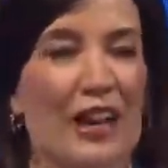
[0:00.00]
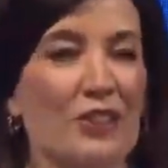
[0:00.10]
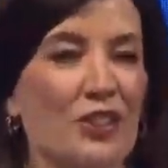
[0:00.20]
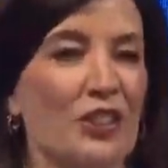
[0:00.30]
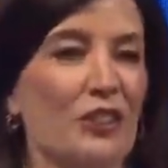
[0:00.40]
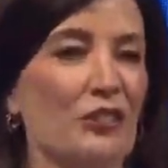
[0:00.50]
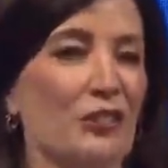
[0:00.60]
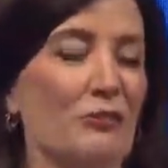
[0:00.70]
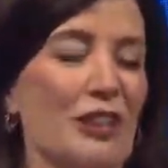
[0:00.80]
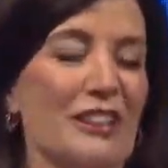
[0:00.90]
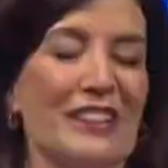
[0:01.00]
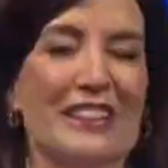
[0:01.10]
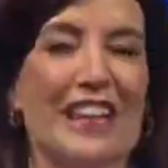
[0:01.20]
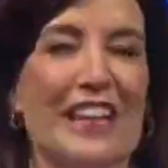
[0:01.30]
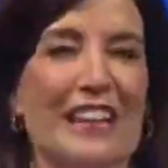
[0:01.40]
our children, Will
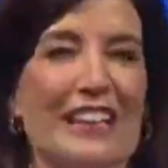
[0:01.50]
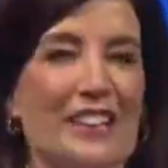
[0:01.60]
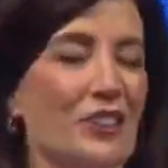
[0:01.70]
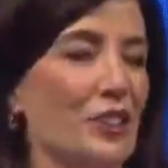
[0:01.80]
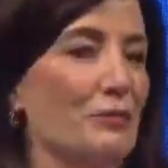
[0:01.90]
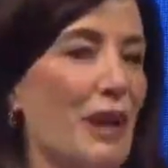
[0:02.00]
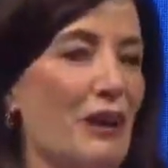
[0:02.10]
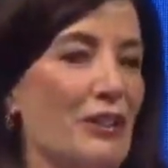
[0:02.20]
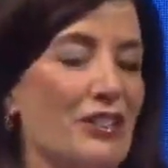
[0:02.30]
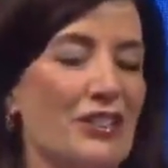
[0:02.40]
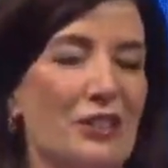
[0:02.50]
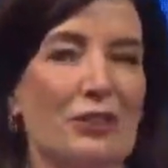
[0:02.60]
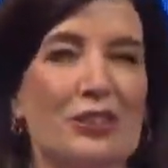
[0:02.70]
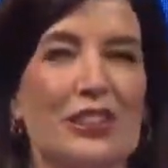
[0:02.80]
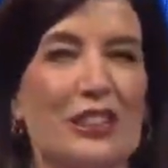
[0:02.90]
and Katie, and their spouses,
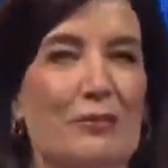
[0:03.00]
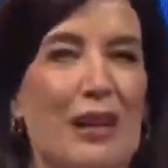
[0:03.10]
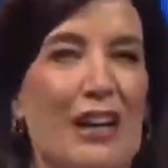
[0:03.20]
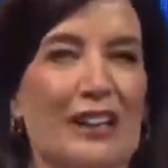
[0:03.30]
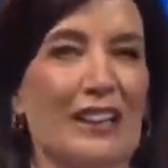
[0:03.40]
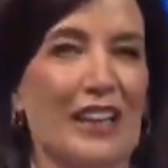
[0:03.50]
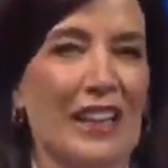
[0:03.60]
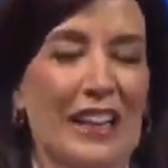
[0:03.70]
Christine and Matt.